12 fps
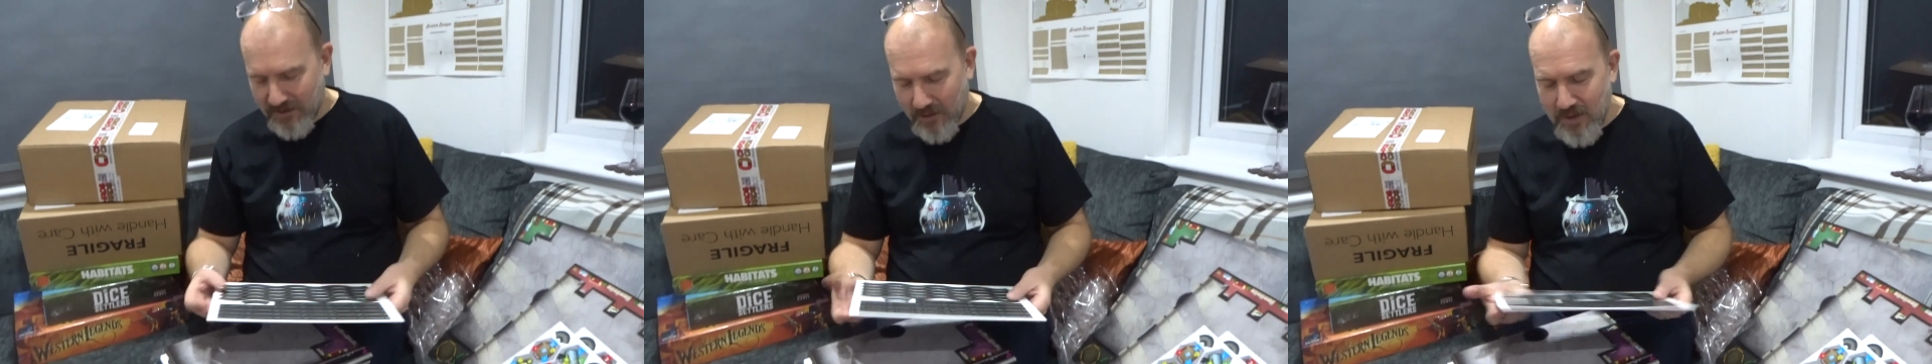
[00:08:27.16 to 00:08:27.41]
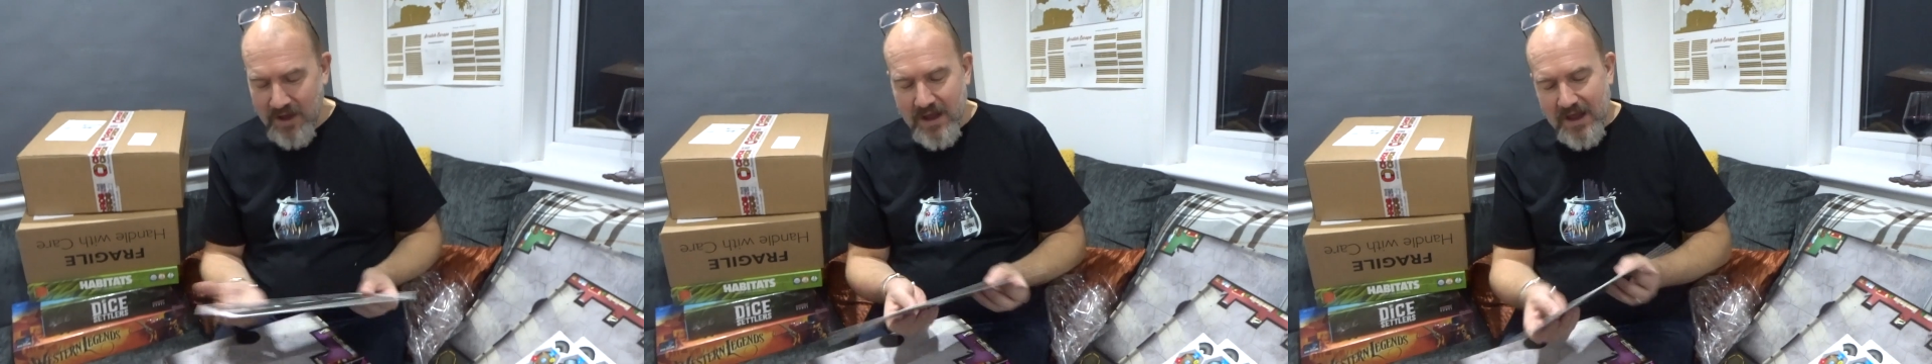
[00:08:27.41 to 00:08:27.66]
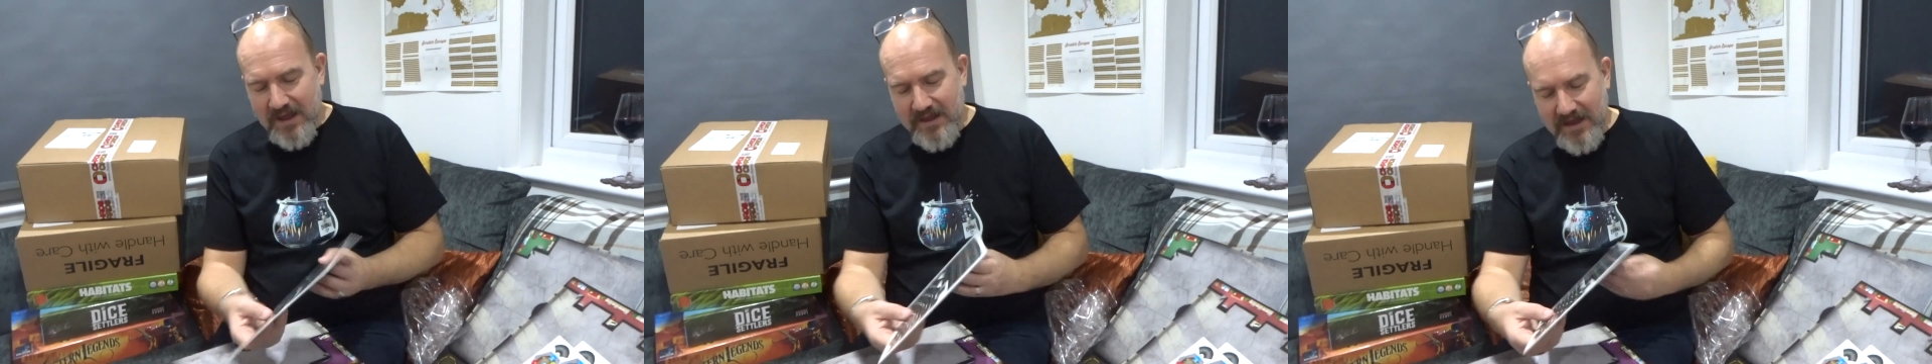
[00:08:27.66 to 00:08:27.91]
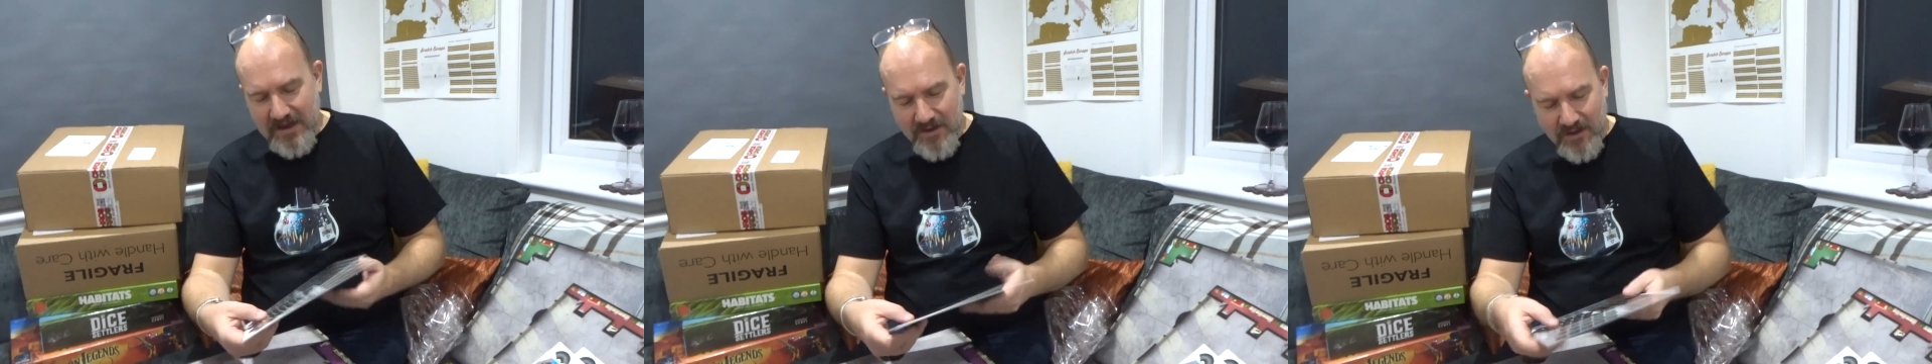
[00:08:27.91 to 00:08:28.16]
So
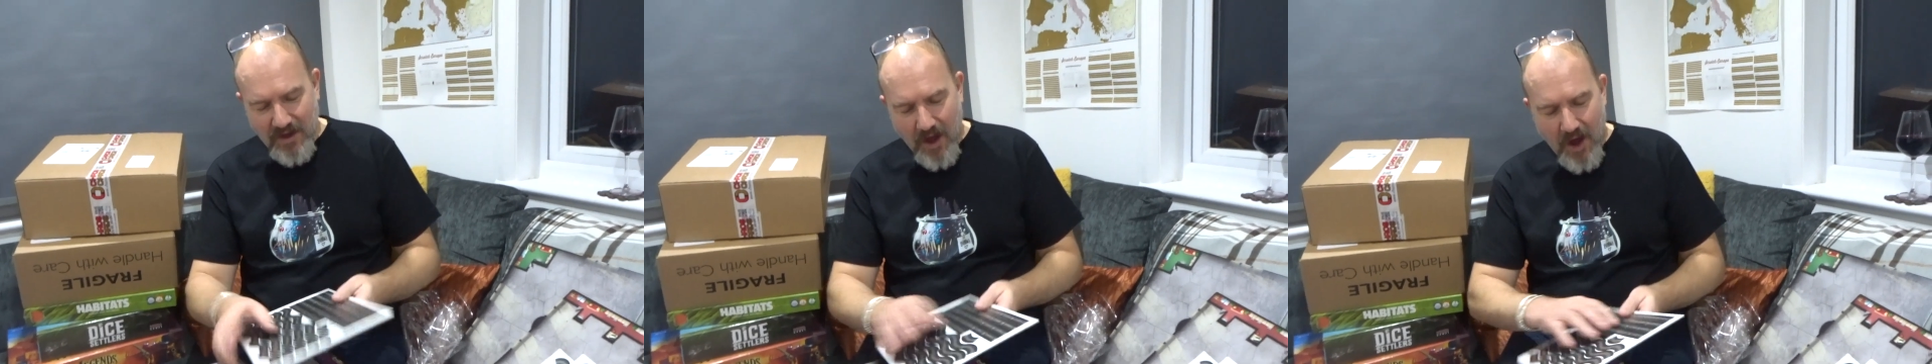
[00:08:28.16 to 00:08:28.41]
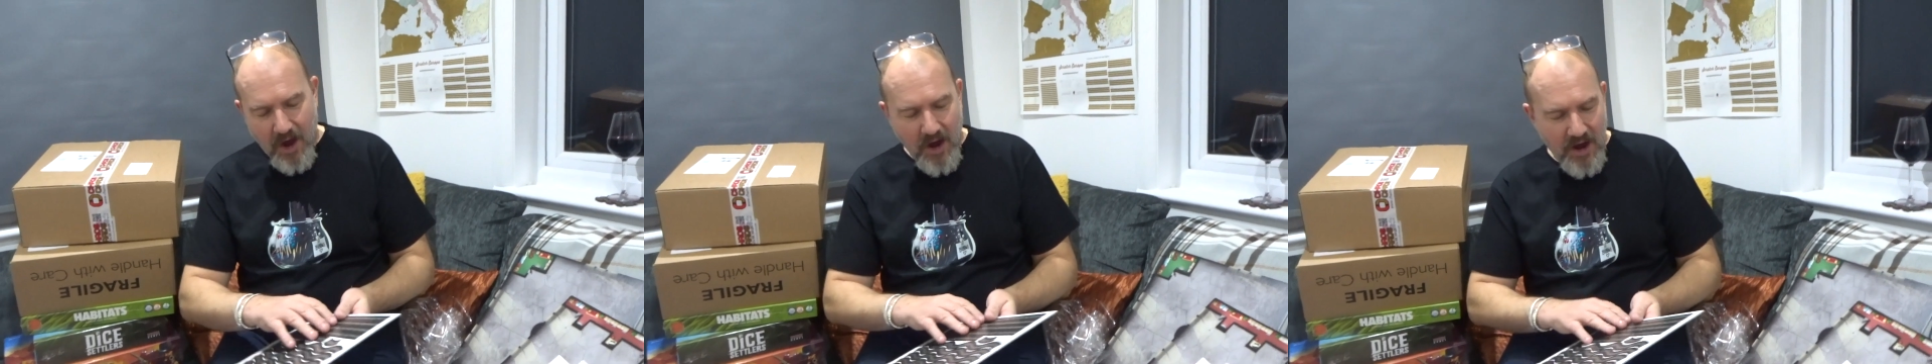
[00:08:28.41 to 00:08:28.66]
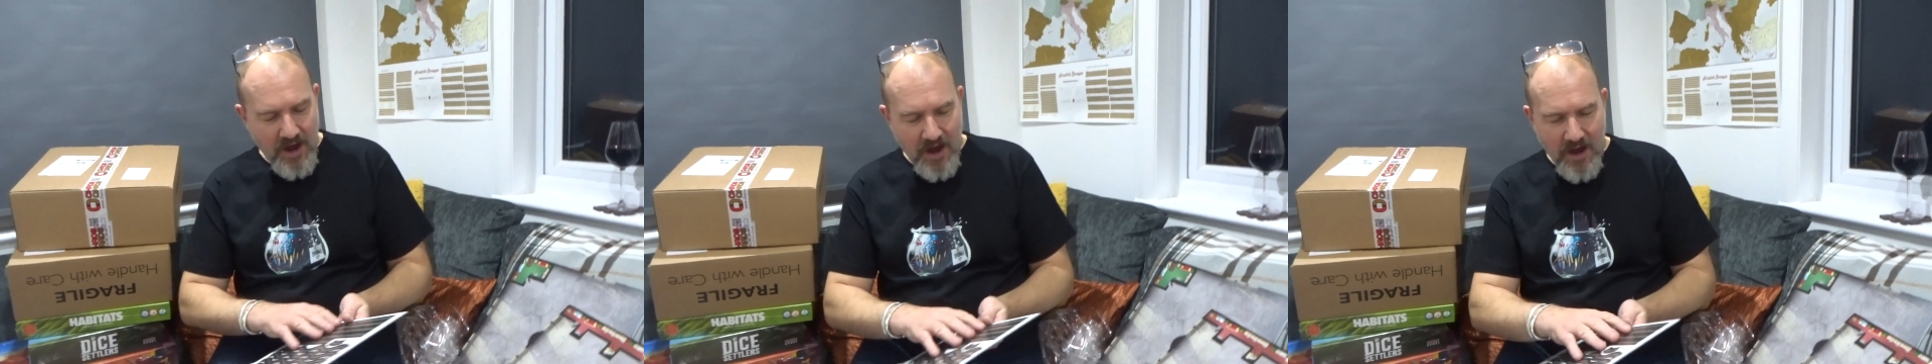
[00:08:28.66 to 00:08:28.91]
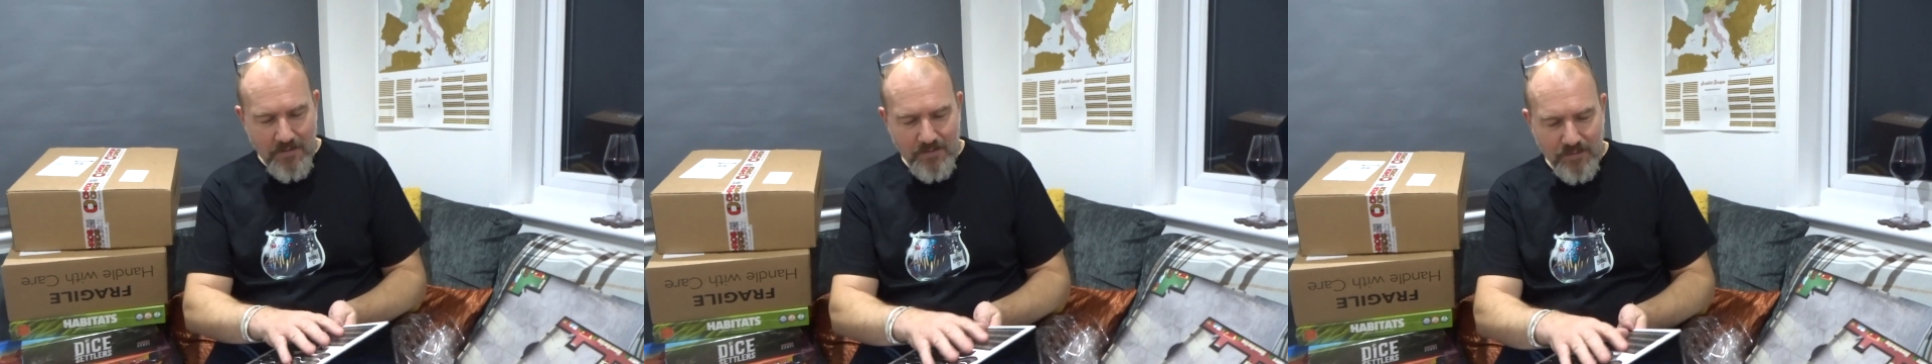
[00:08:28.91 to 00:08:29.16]
these are
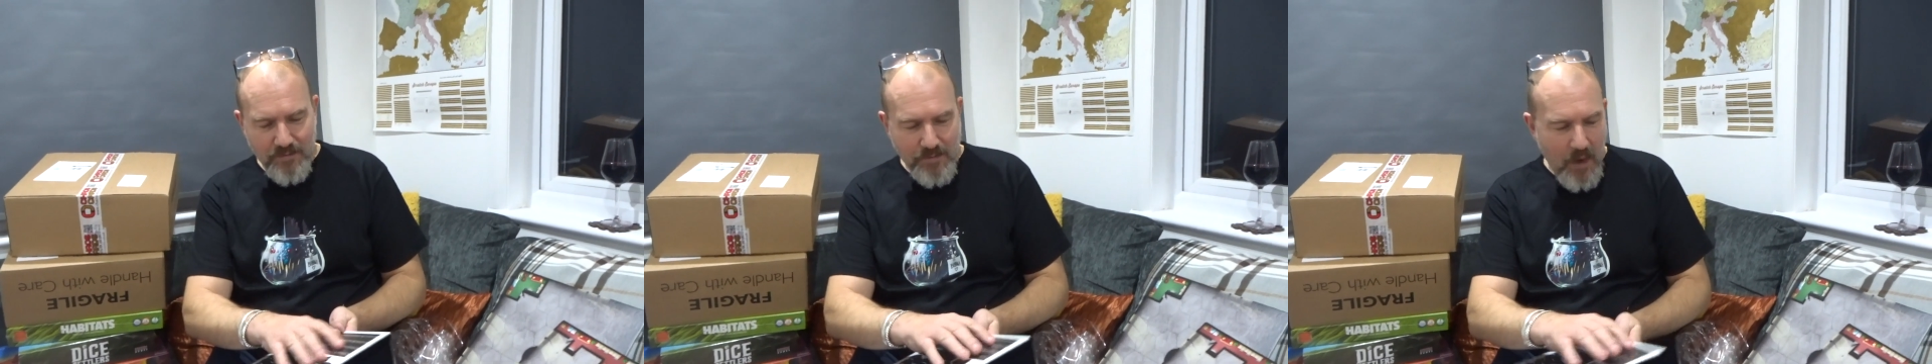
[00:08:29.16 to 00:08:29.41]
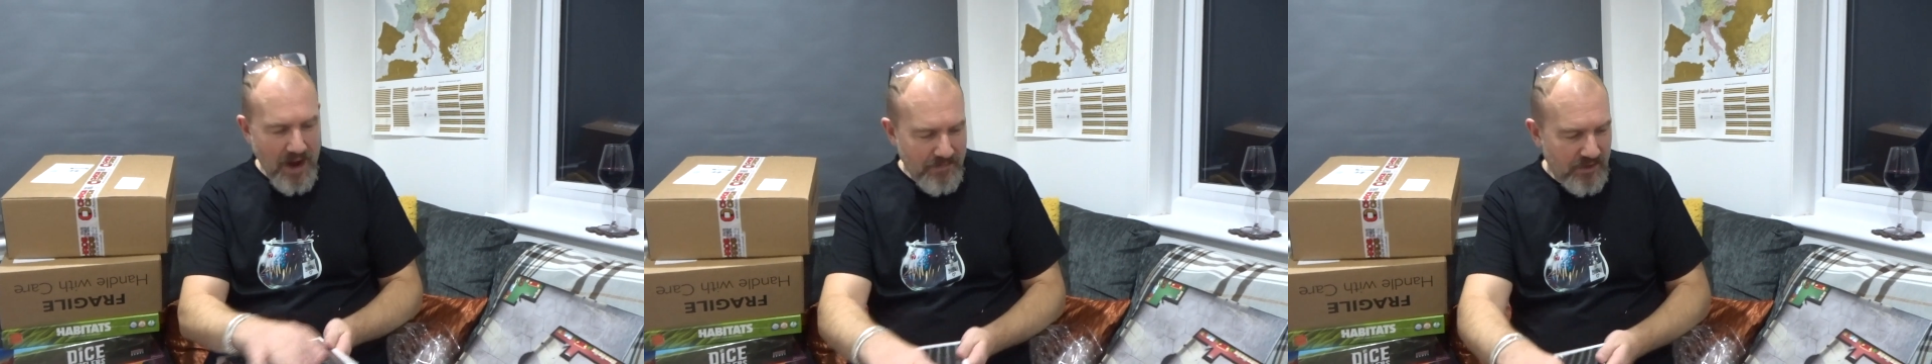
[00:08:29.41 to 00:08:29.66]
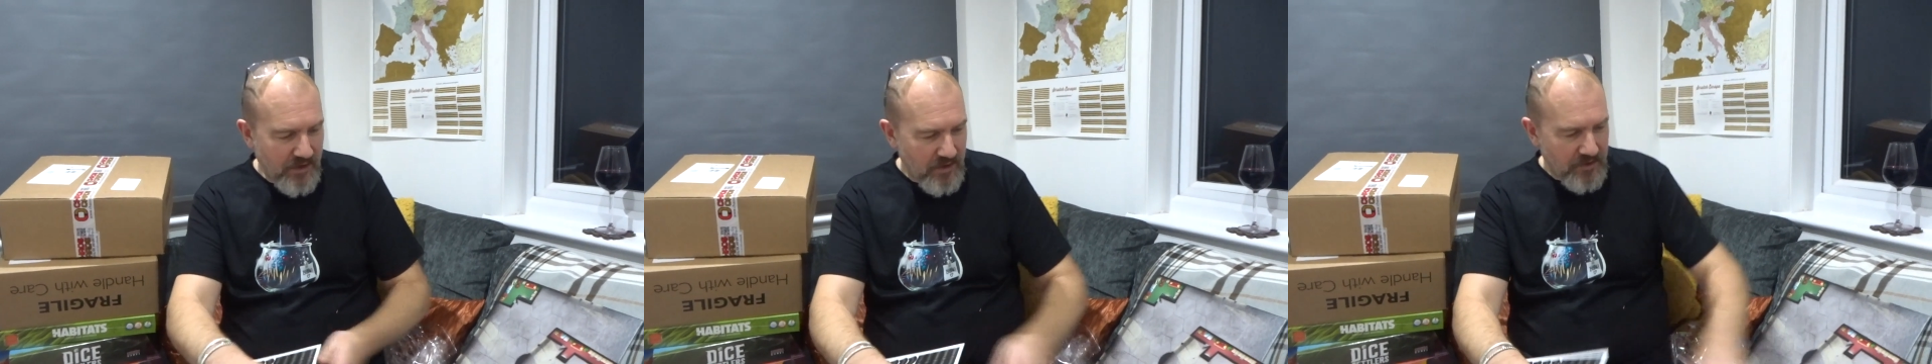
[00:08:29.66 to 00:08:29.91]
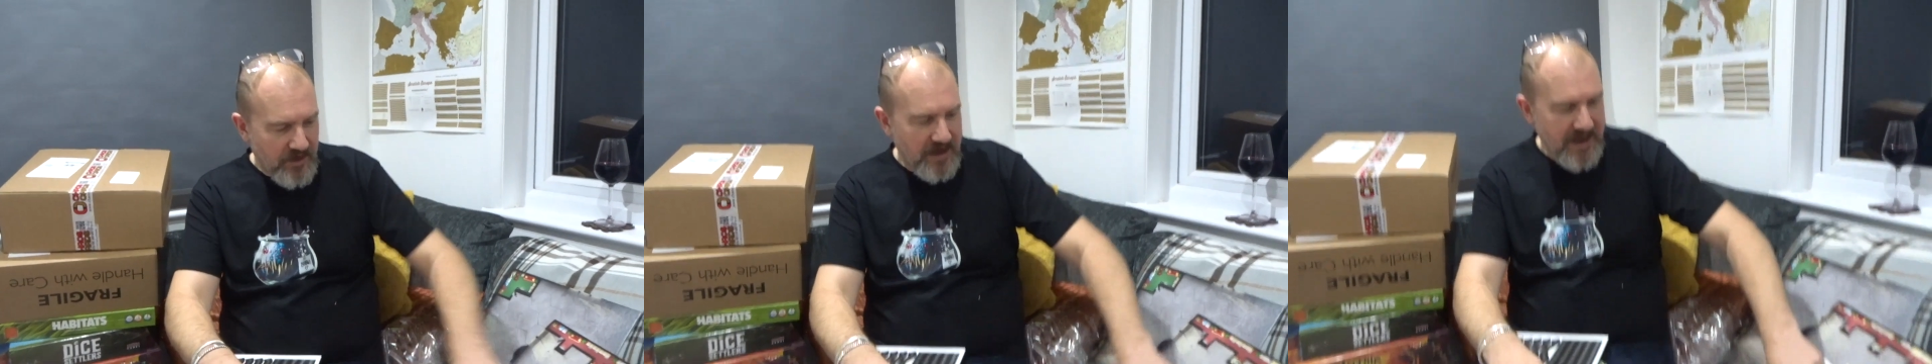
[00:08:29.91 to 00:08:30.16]
pipes that are
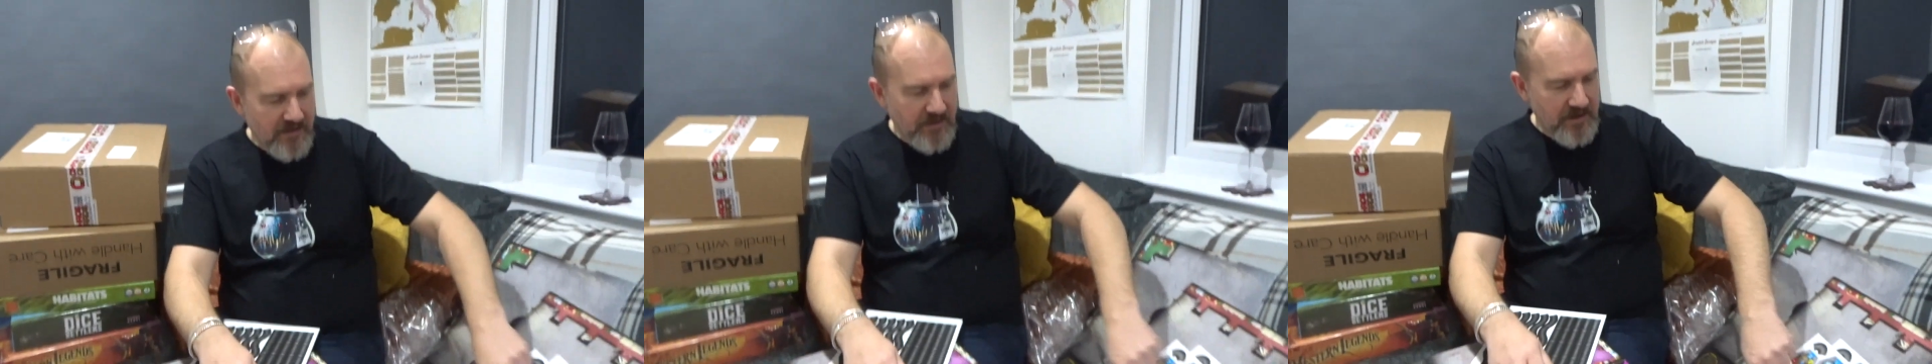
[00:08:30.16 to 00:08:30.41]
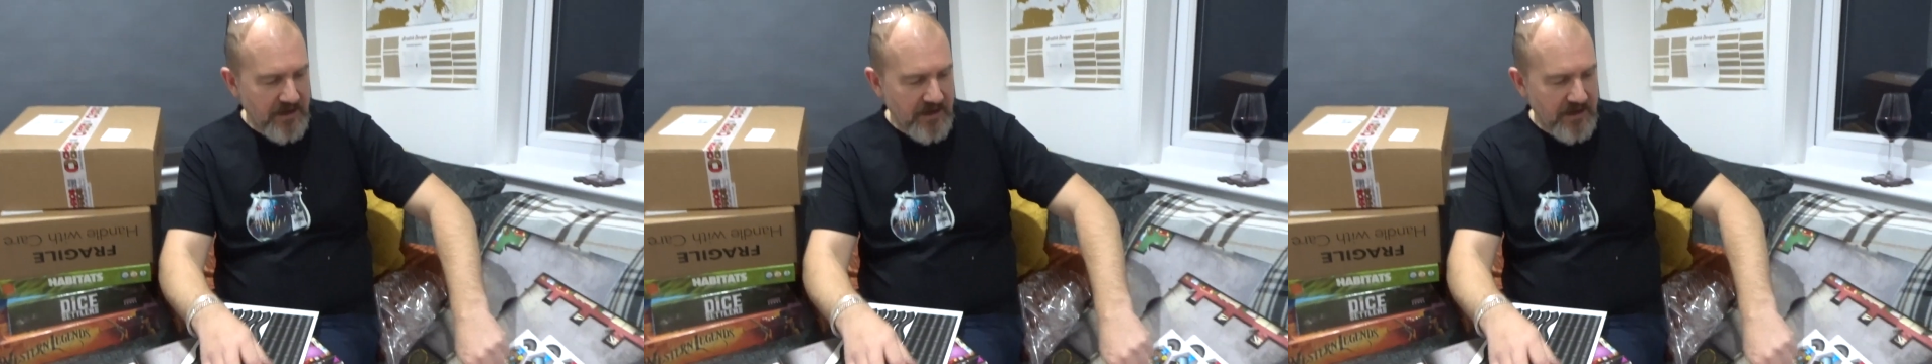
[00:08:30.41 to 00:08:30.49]
connecting.